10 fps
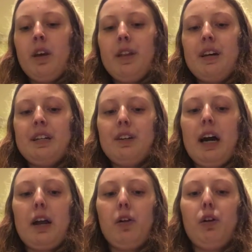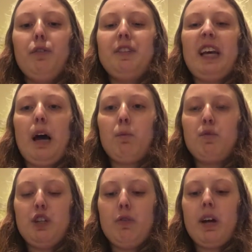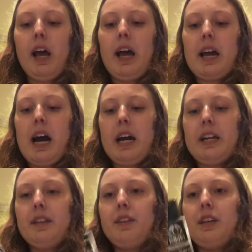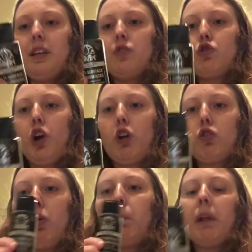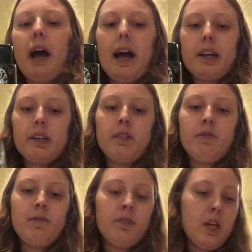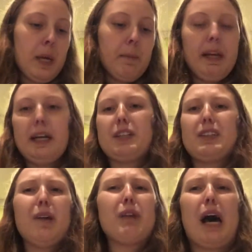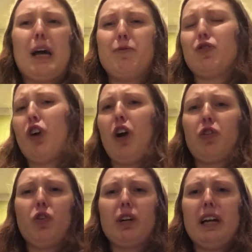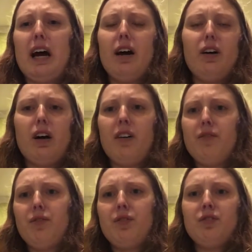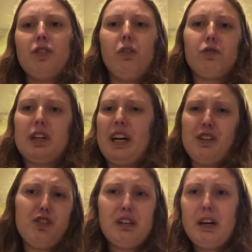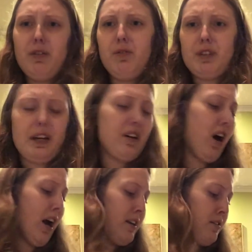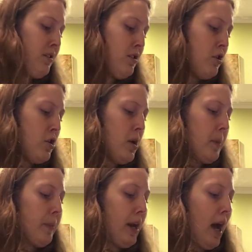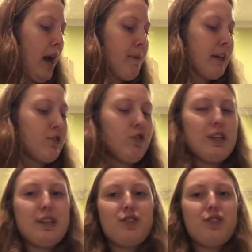And then to add a little depth to it, I added the charcoal black. Because sometimes charcoal can have silvery undertones, I thought. But I'm actually